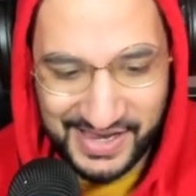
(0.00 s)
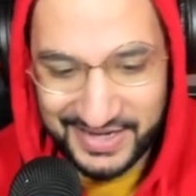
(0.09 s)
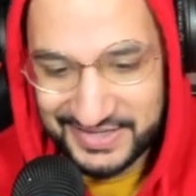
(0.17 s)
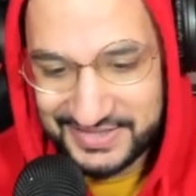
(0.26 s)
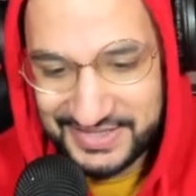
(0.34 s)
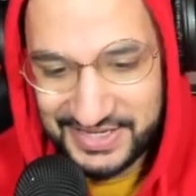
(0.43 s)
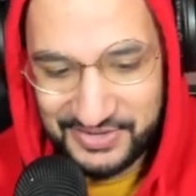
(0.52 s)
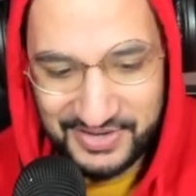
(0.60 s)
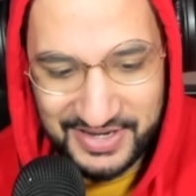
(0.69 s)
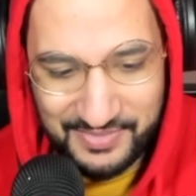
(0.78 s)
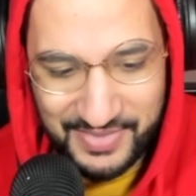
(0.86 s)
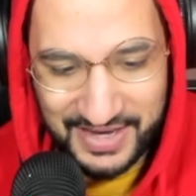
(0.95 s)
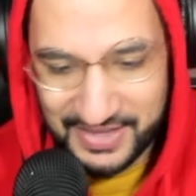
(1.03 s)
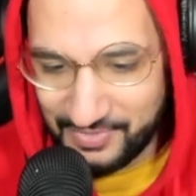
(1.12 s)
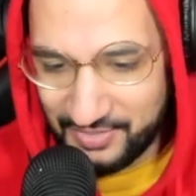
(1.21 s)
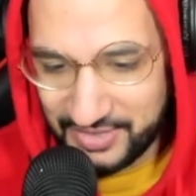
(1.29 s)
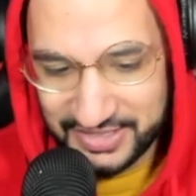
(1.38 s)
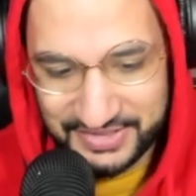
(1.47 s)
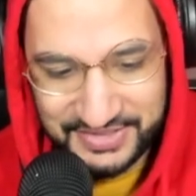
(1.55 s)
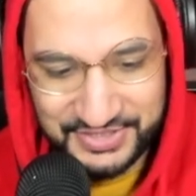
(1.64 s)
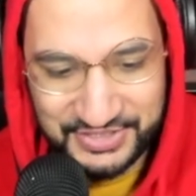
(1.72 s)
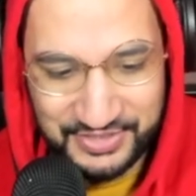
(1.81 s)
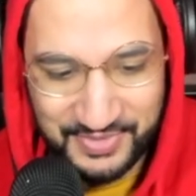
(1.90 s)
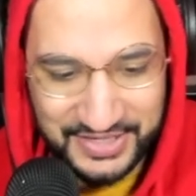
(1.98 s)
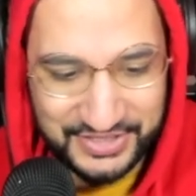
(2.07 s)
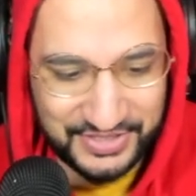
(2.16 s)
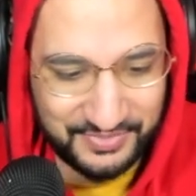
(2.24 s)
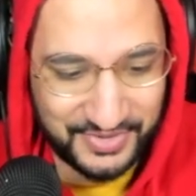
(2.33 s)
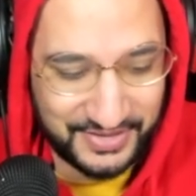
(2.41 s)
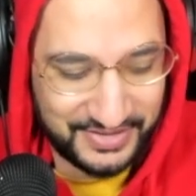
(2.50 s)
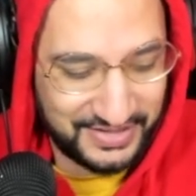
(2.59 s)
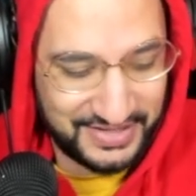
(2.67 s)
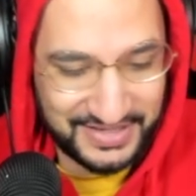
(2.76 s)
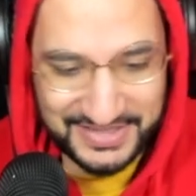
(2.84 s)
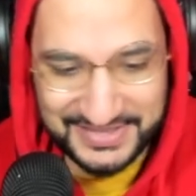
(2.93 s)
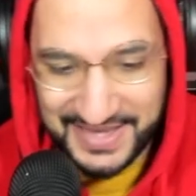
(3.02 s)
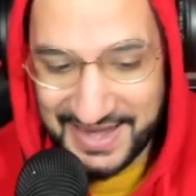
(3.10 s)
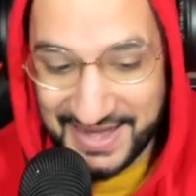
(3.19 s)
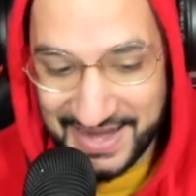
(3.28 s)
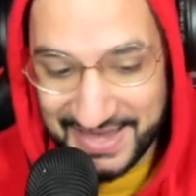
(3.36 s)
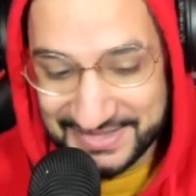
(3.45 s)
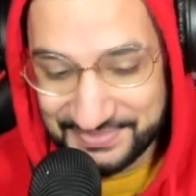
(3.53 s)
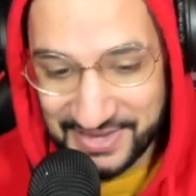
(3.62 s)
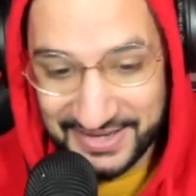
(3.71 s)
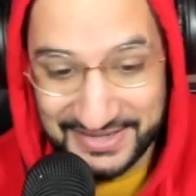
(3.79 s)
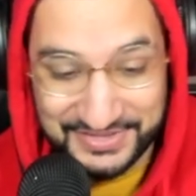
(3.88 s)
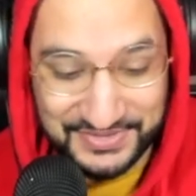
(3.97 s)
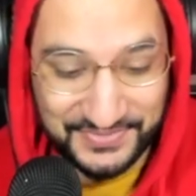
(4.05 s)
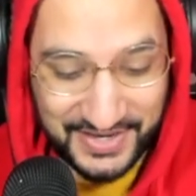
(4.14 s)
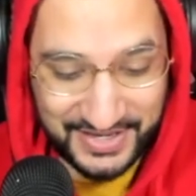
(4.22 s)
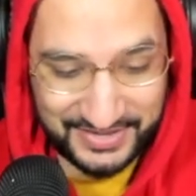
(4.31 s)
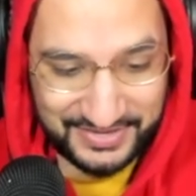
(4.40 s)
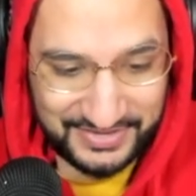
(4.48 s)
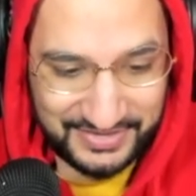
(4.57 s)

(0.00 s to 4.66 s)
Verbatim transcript: And the scenery in the back, it might be a DDG mansion, but say less, man. This is fire.